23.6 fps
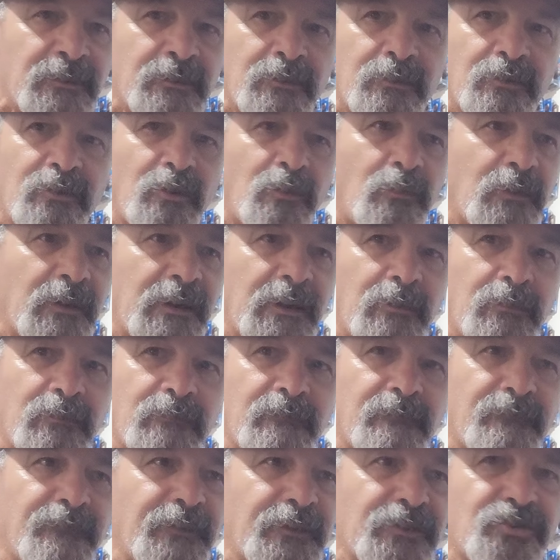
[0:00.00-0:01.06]
going out
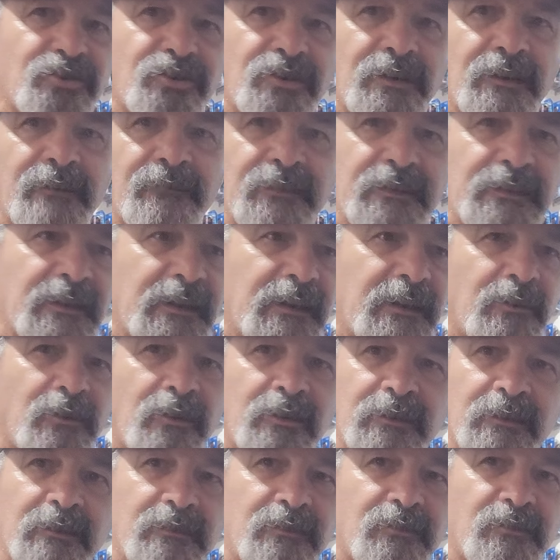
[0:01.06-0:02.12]
and fishing every day
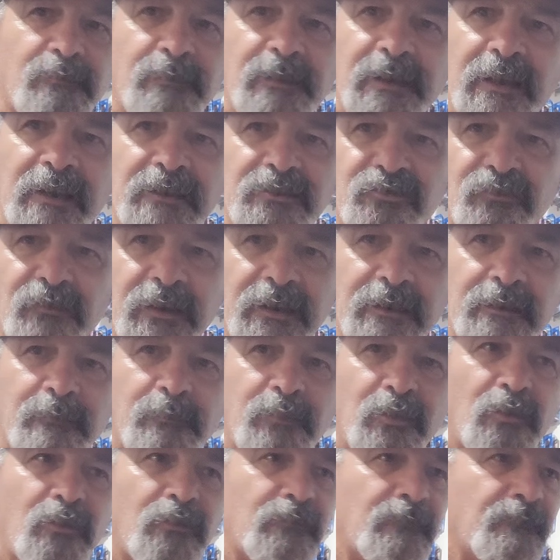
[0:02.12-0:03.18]
on the little Bass Raider
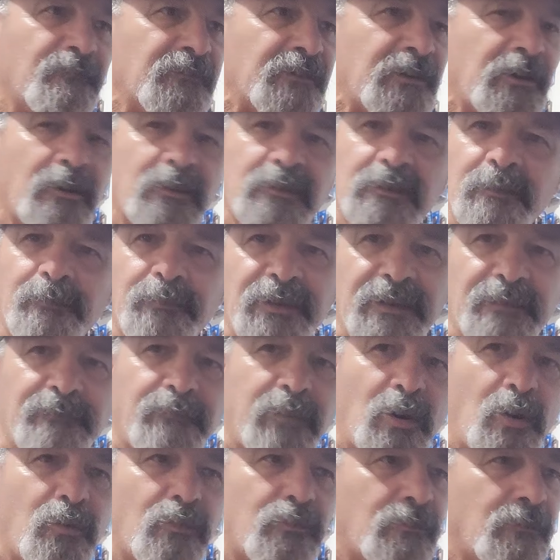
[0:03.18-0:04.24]
boat, on the big
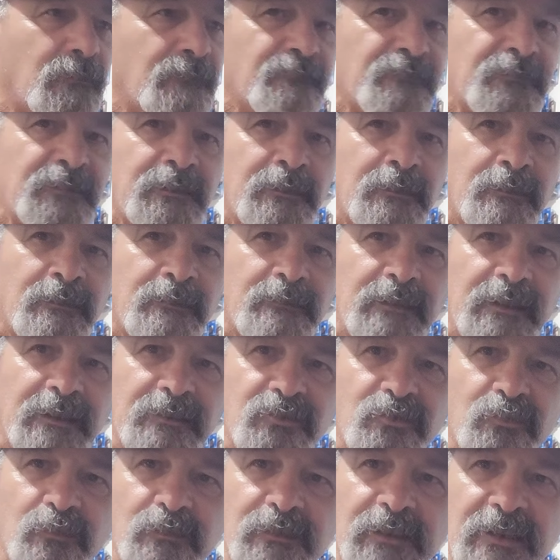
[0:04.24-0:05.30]
boat.
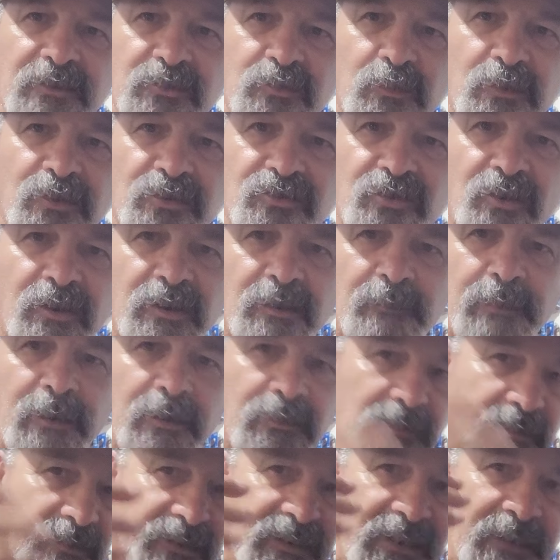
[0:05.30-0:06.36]
That's what it's all
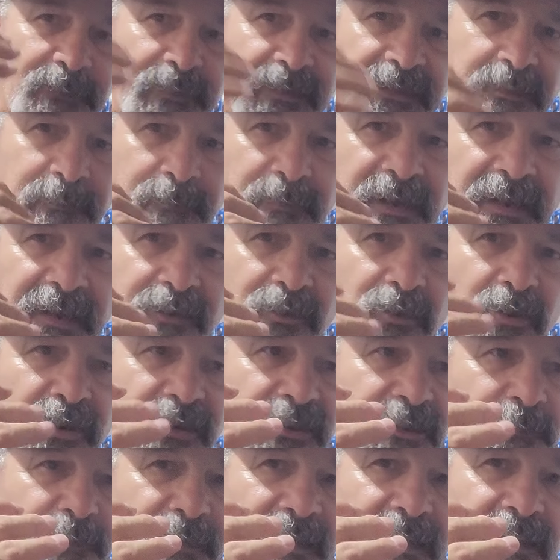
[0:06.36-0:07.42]
about. It's keeping the mind
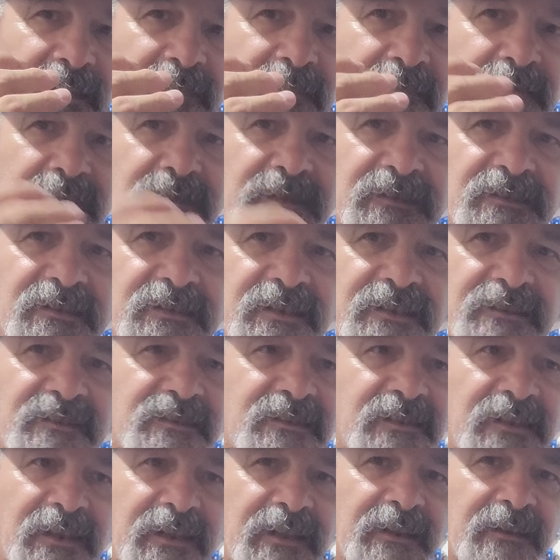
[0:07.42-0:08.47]
occupied. These kids
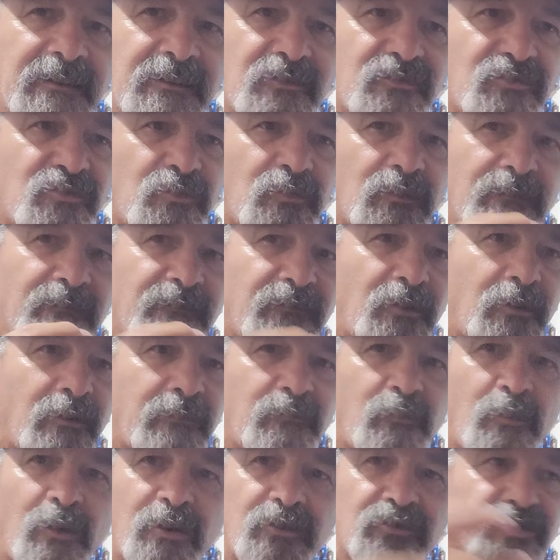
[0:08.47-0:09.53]
today, they're too
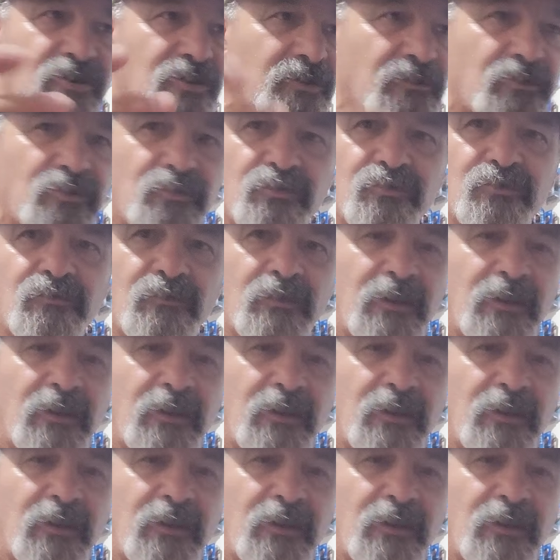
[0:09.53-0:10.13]
involved watching